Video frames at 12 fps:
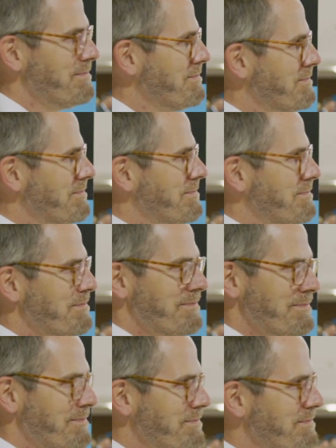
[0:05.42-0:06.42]

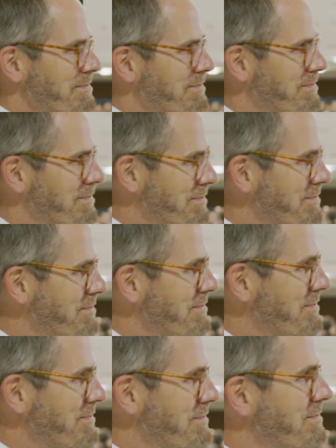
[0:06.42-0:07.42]

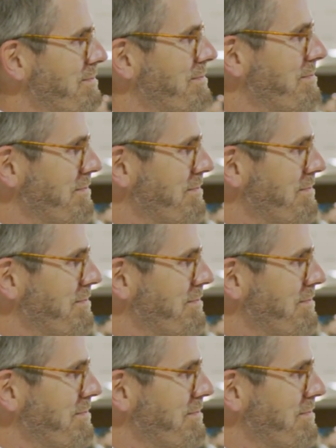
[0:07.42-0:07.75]
[no speech]